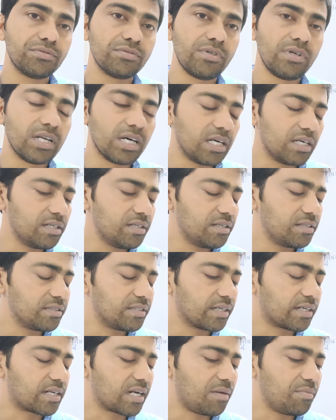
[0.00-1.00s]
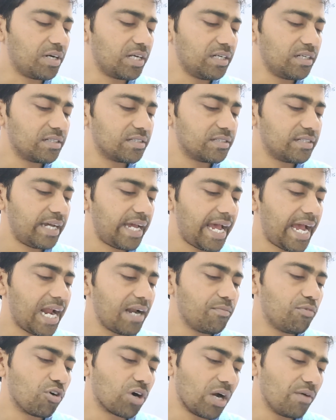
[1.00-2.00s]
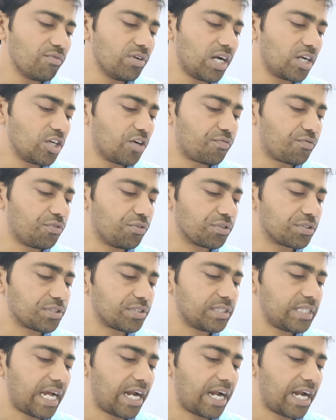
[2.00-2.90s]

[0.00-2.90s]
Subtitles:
learn the grammar and vocabulary, of course,